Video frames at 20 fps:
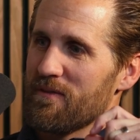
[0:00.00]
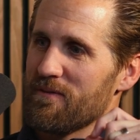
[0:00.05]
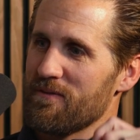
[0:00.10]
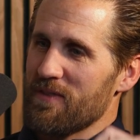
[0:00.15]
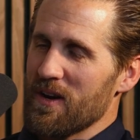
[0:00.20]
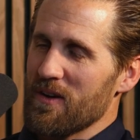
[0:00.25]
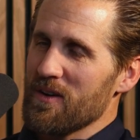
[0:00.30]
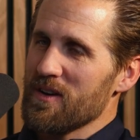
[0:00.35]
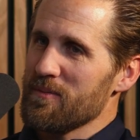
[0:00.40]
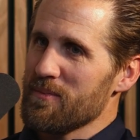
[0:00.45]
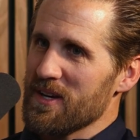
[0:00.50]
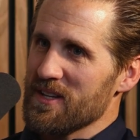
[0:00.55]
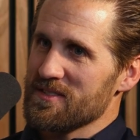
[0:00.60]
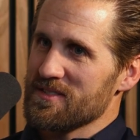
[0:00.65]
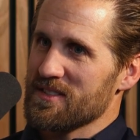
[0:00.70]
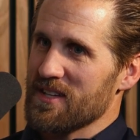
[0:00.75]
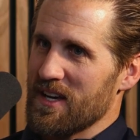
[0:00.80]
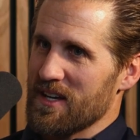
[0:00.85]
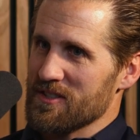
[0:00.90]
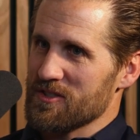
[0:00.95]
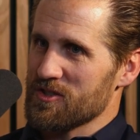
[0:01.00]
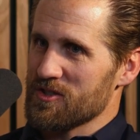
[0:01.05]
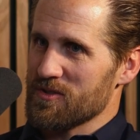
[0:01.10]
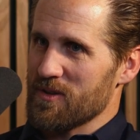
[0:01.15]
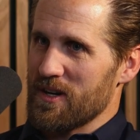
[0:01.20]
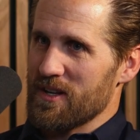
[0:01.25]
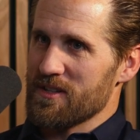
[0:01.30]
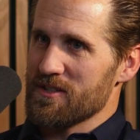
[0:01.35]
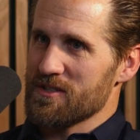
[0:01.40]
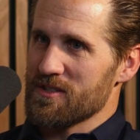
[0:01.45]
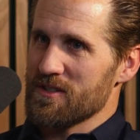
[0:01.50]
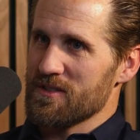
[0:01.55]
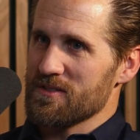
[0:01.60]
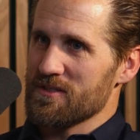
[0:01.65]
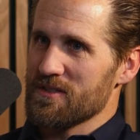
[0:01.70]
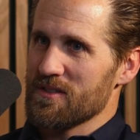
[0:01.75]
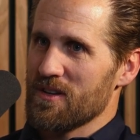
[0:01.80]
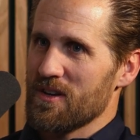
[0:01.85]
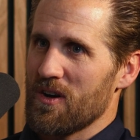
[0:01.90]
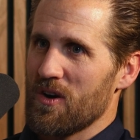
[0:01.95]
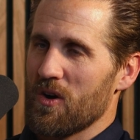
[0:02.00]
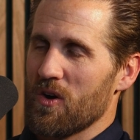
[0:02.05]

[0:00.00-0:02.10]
very best tax strategies